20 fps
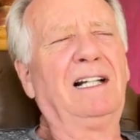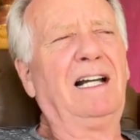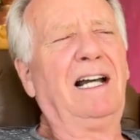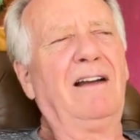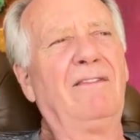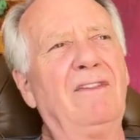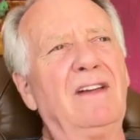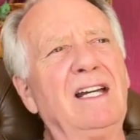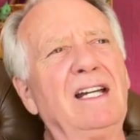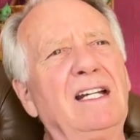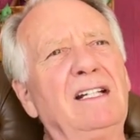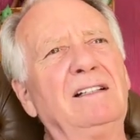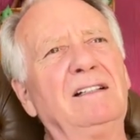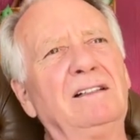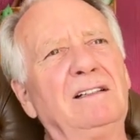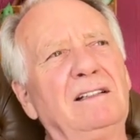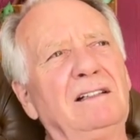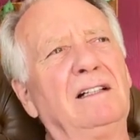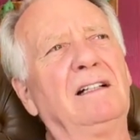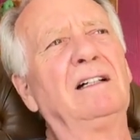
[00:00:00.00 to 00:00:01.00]
And
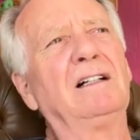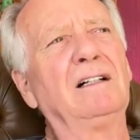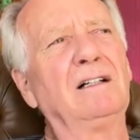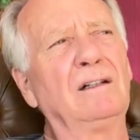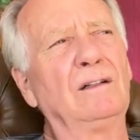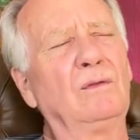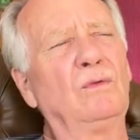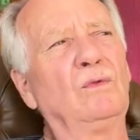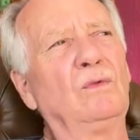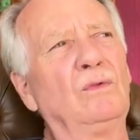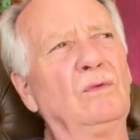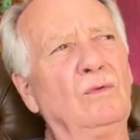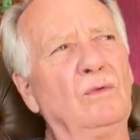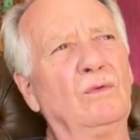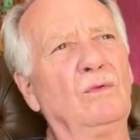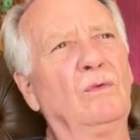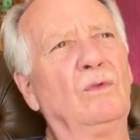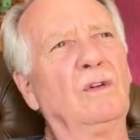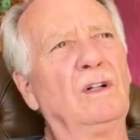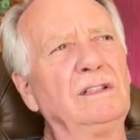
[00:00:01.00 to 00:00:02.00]
then
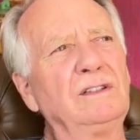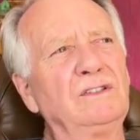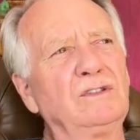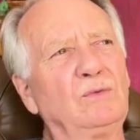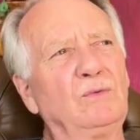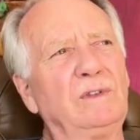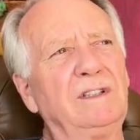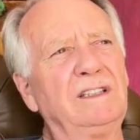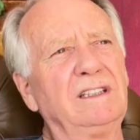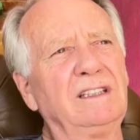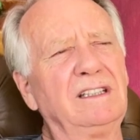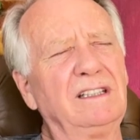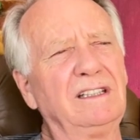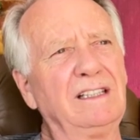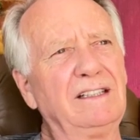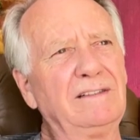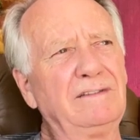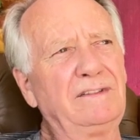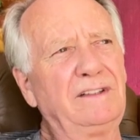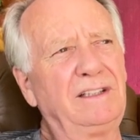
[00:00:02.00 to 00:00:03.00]
once we
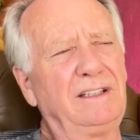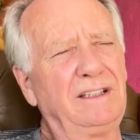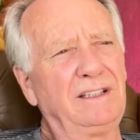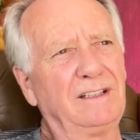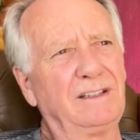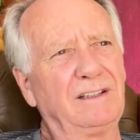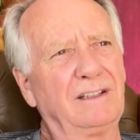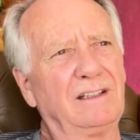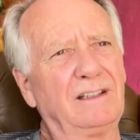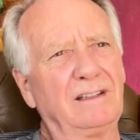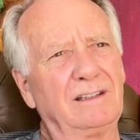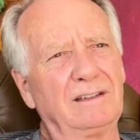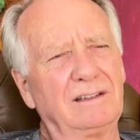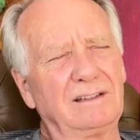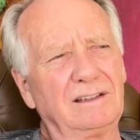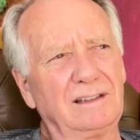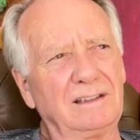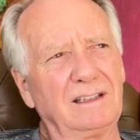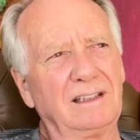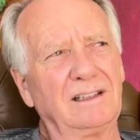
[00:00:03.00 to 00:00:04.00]
lived here,
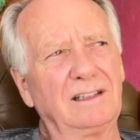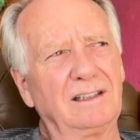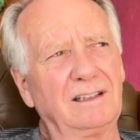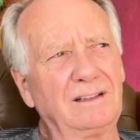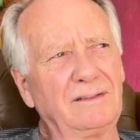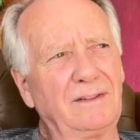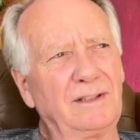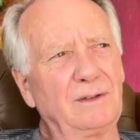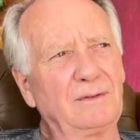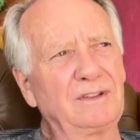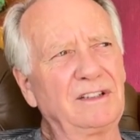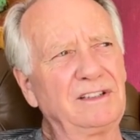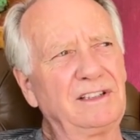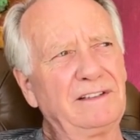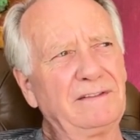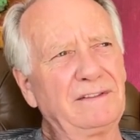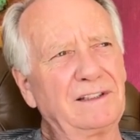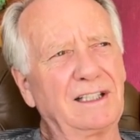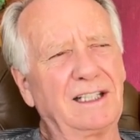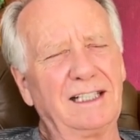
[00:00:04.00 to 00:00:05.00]
there was a
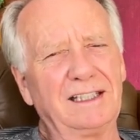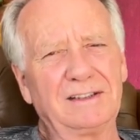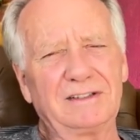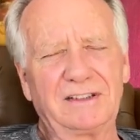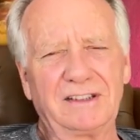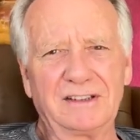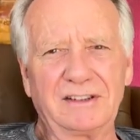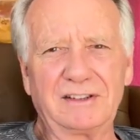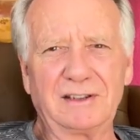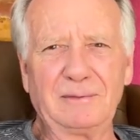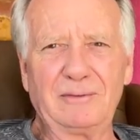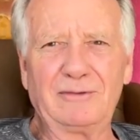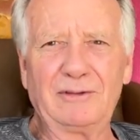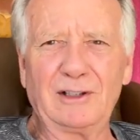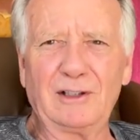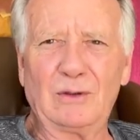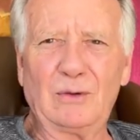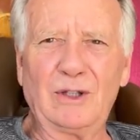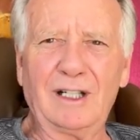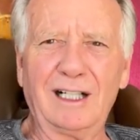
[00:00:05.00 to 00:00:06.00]
different kind of system
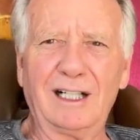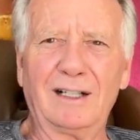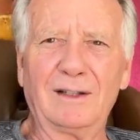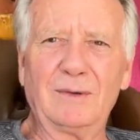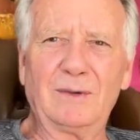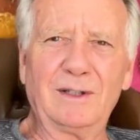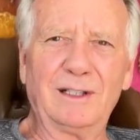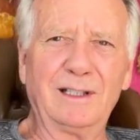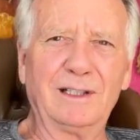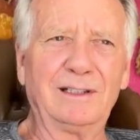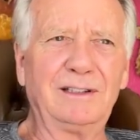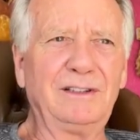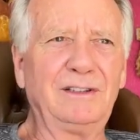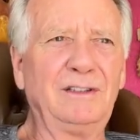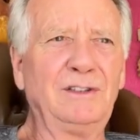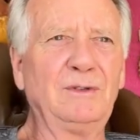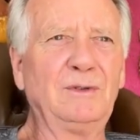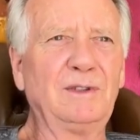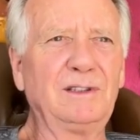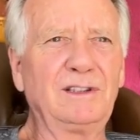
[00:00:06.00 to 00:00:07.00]
for a while where
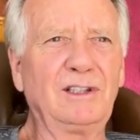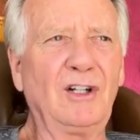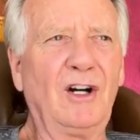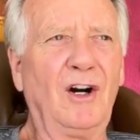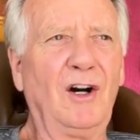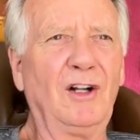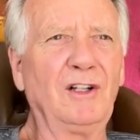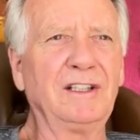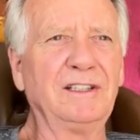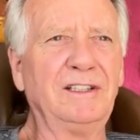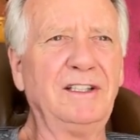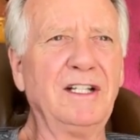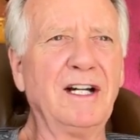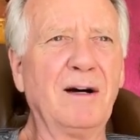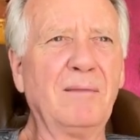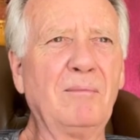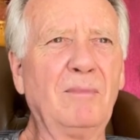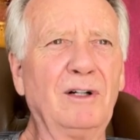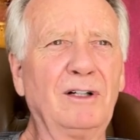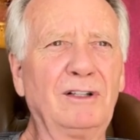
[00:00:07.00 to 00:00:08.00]
you would call a
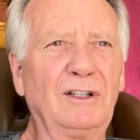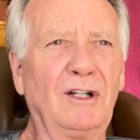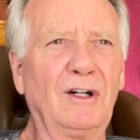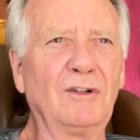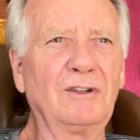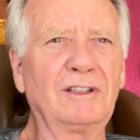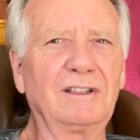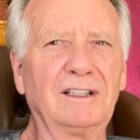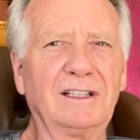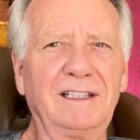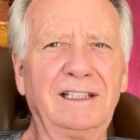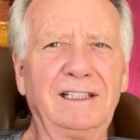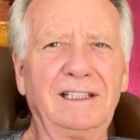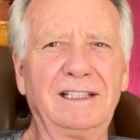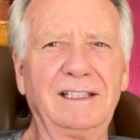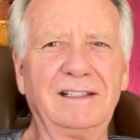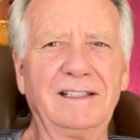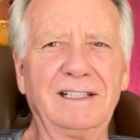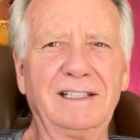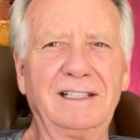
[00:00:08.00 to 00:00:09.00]
number
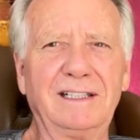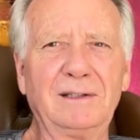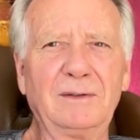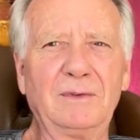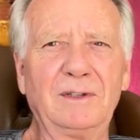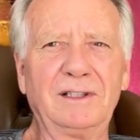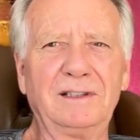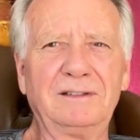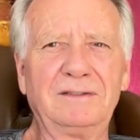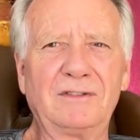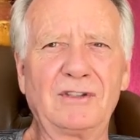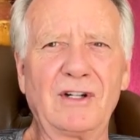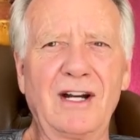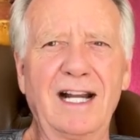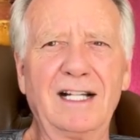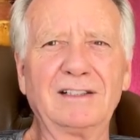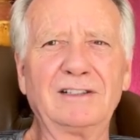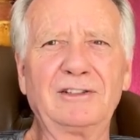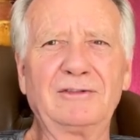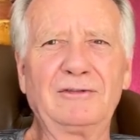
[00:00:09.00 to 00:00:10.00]
locally and then it would
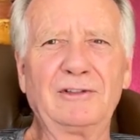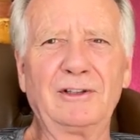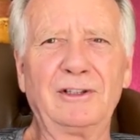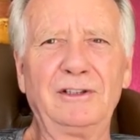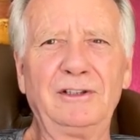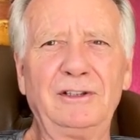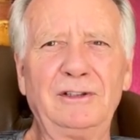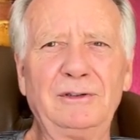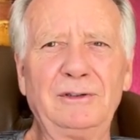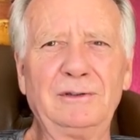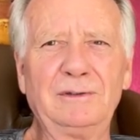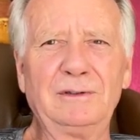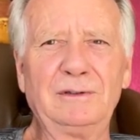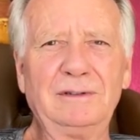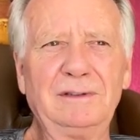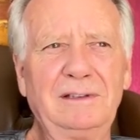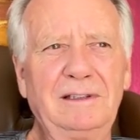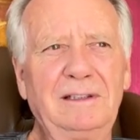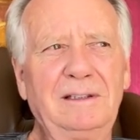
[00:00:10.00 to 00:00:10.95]
transfer you